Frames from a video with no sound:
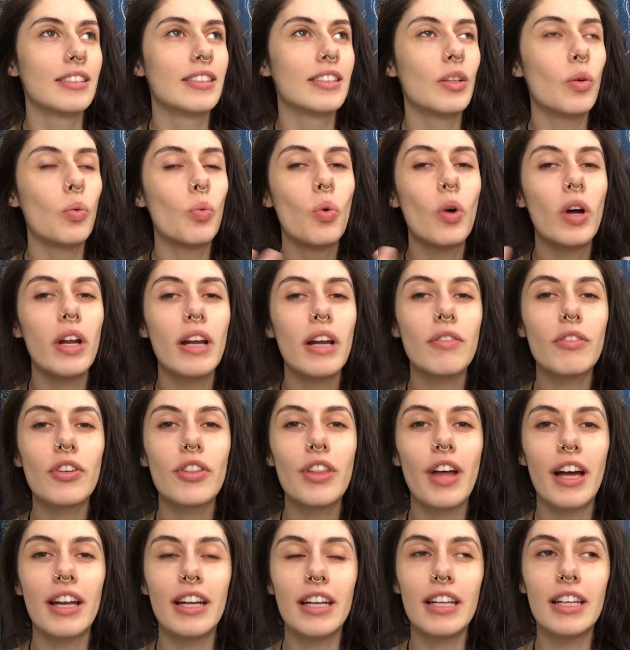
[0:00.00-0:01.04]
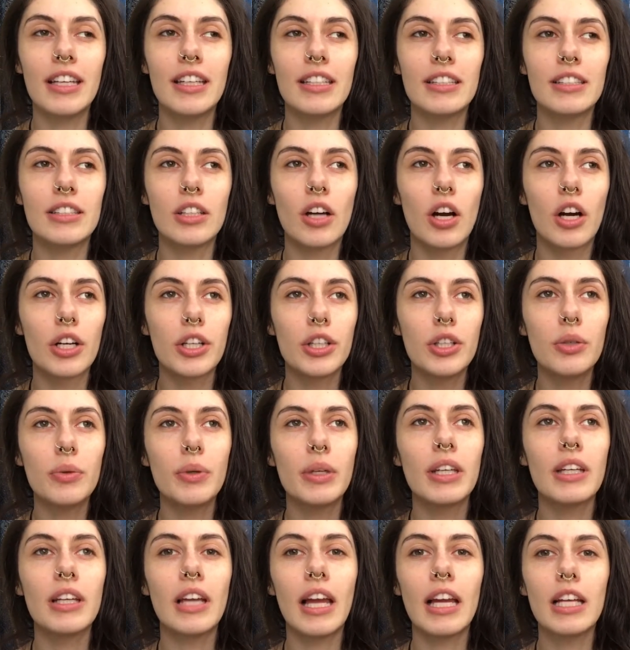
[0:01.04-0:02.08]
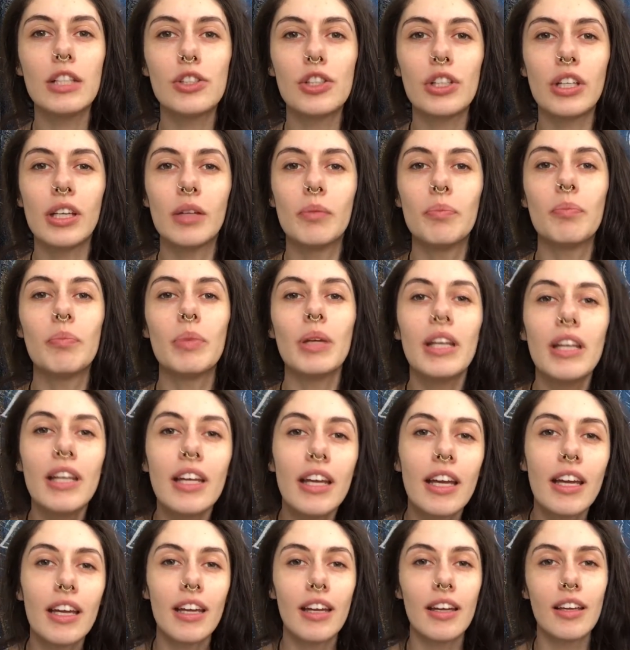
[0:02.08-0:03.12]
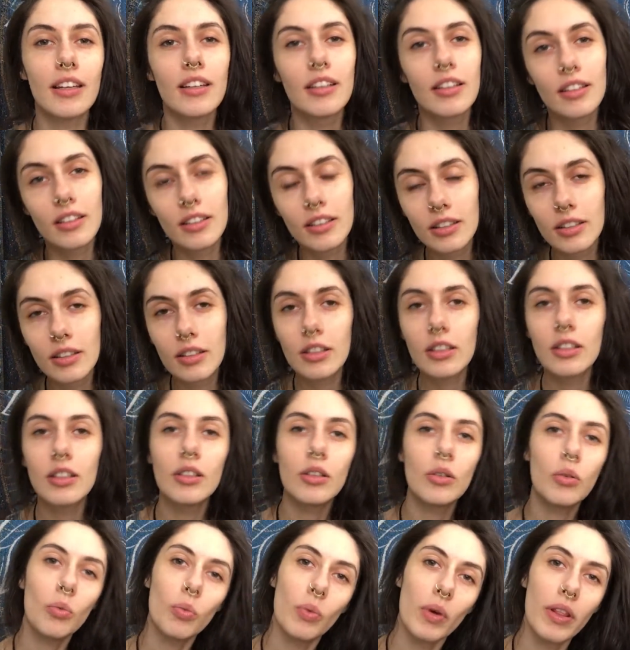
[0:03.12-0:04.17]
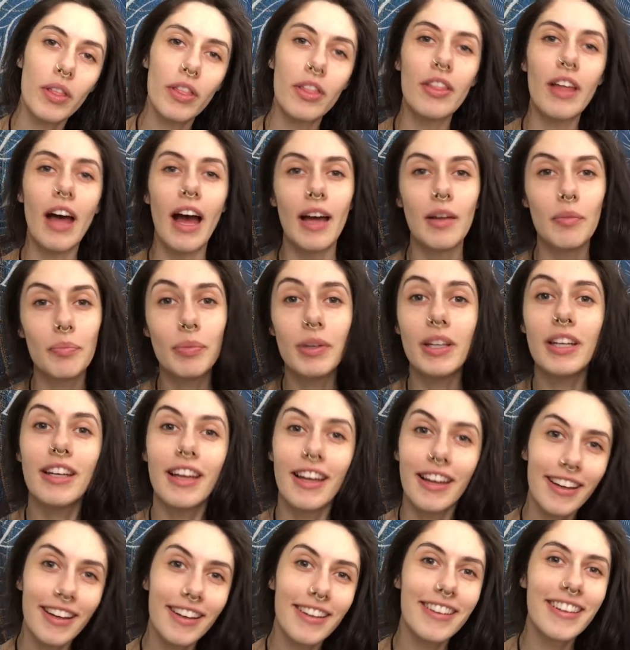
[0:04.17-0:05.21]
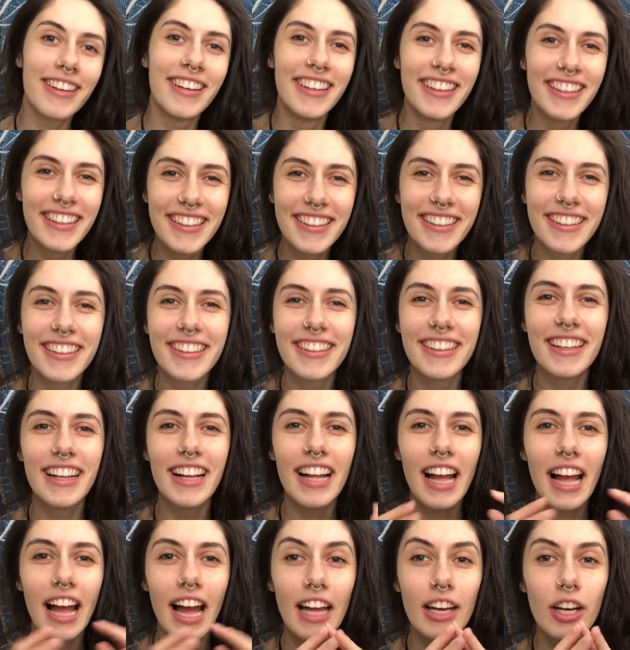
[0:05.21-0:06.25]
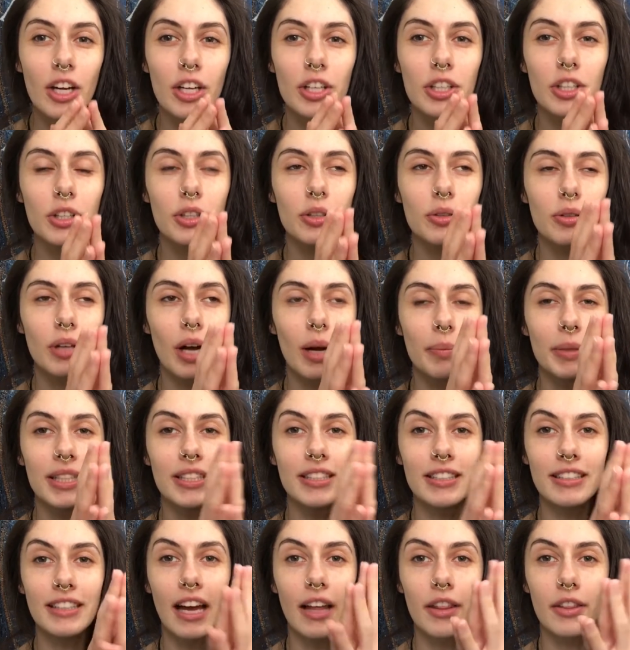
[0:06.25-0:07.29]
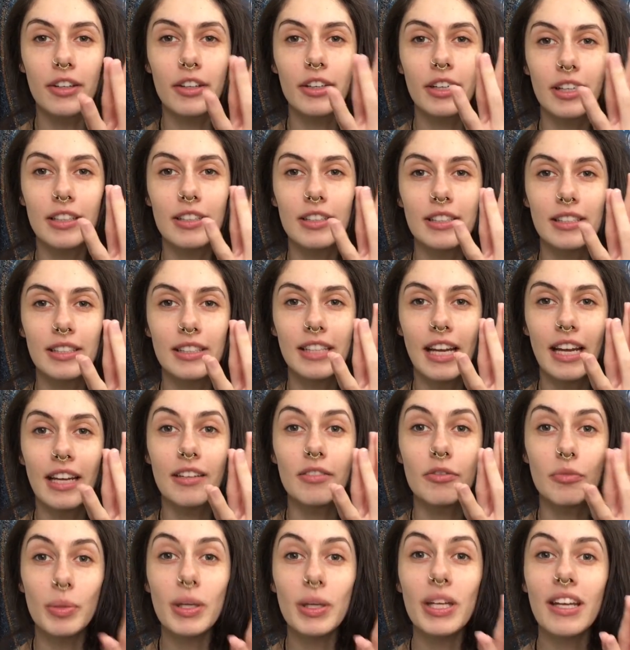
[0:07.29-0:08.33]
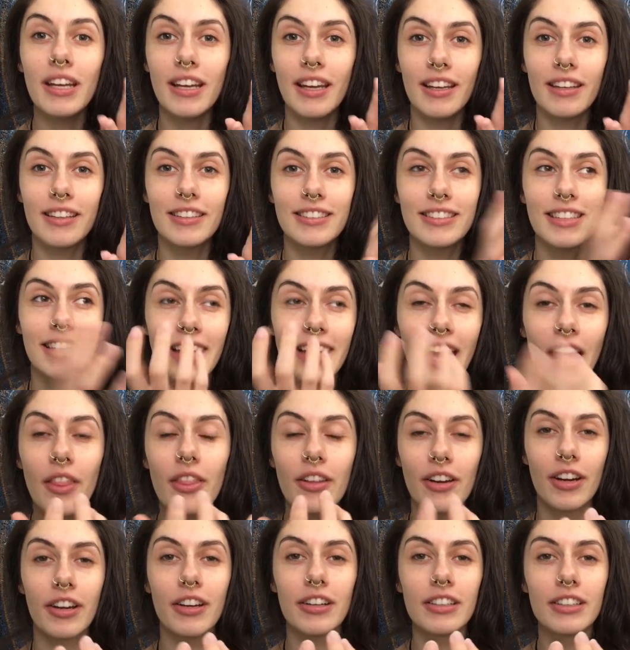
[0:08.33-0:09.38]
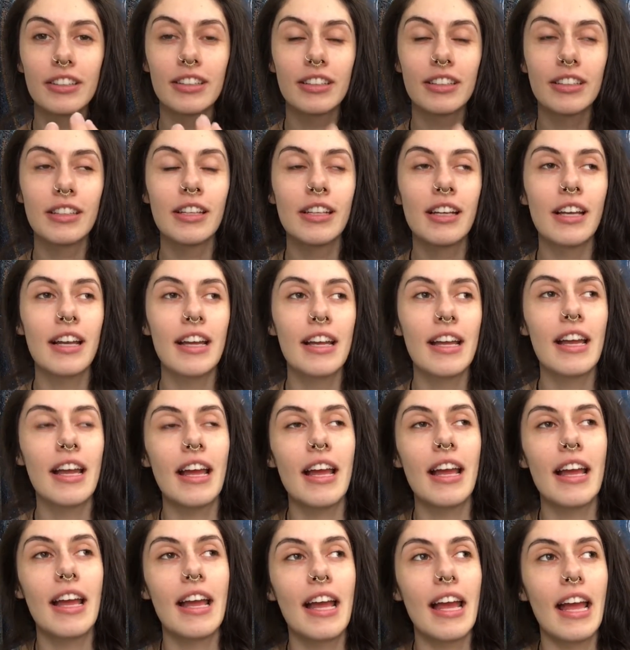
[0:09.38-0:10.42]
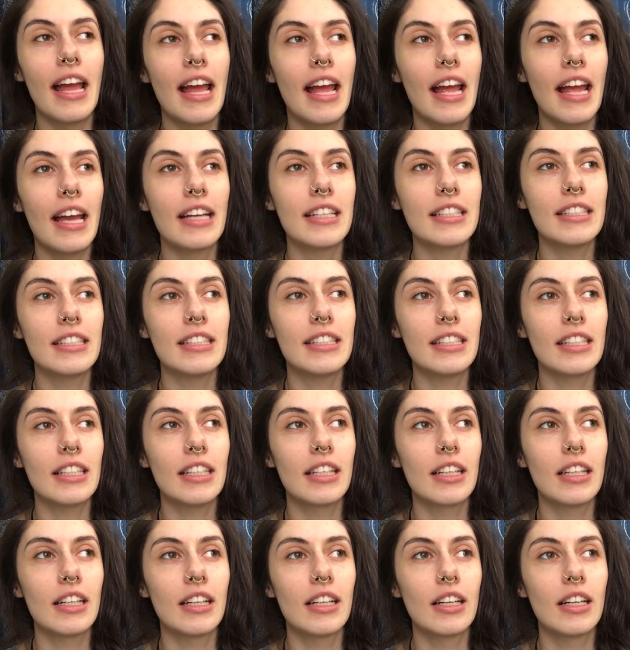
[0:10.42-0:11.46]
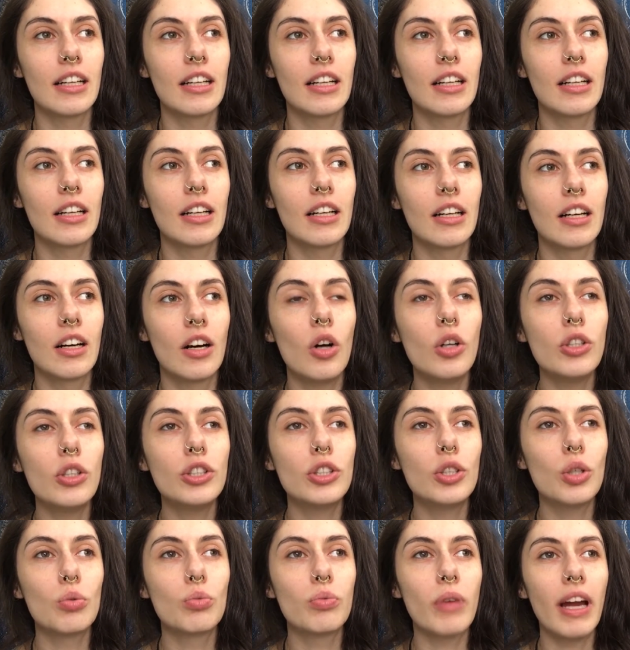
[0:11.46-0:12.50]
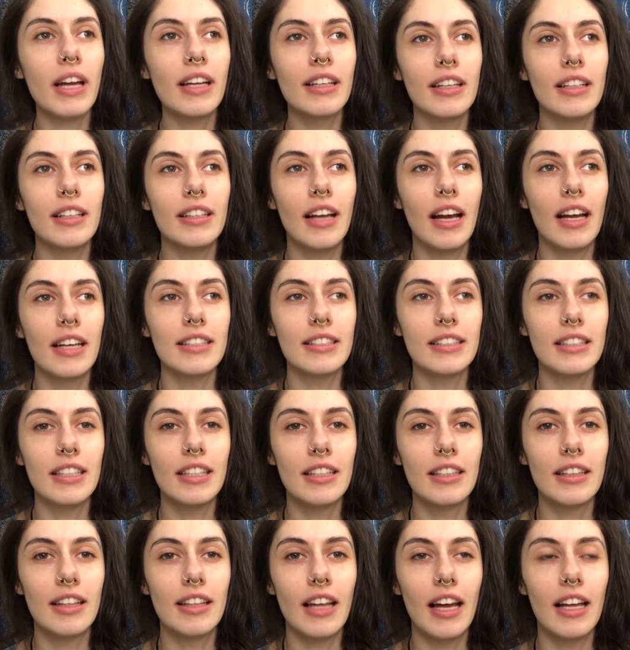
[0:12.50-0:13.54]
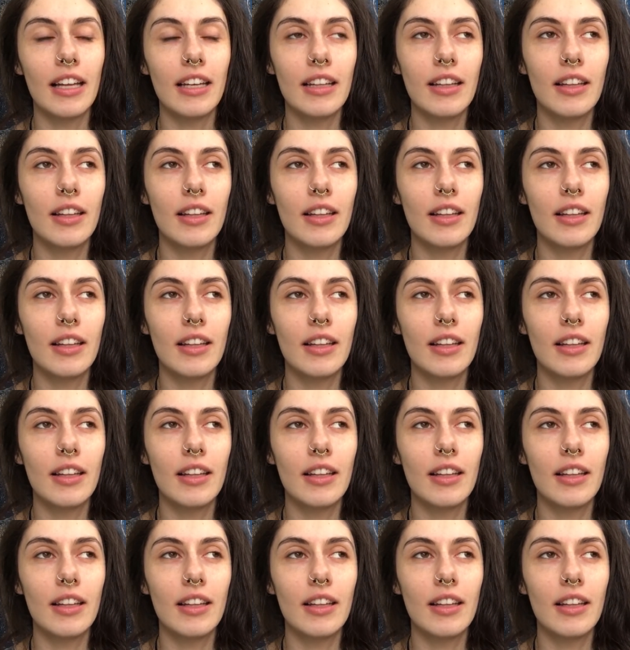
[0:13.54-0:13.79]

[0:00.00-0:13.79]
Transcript: Whatever that is, are you engaging in being with that being? And are you coming together in a state of being together? And also recognizing that